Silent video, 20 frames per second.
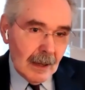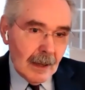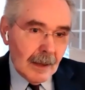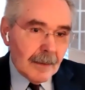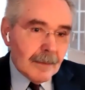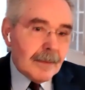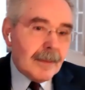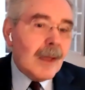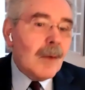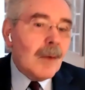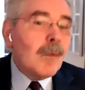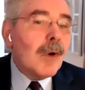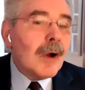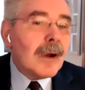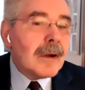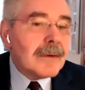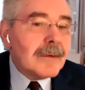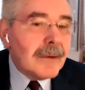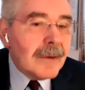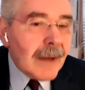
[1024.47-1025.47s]
they
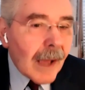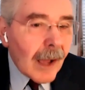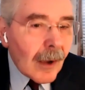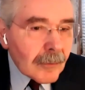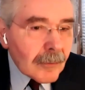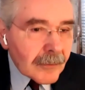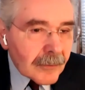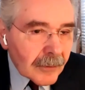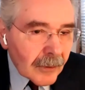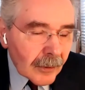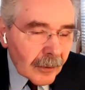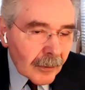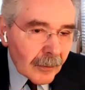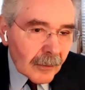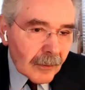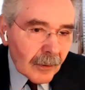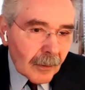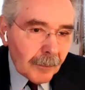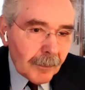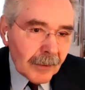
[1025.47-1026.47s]
worked it out,
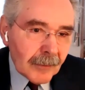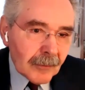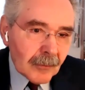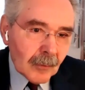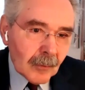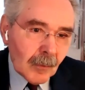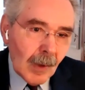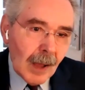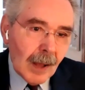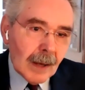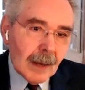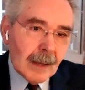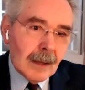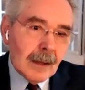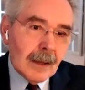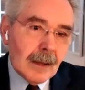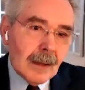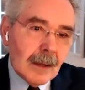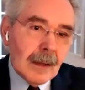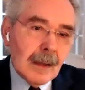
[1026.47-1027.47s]
and
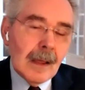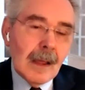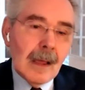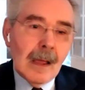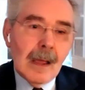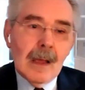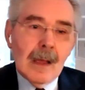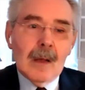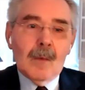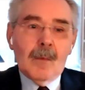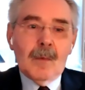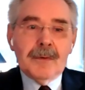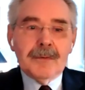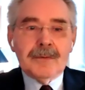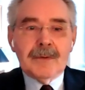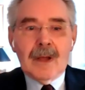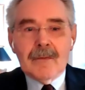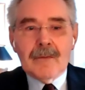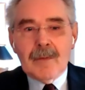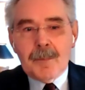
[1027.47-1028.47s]
Bindranwali
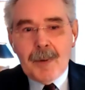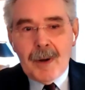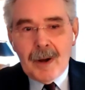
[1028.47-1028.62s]
was never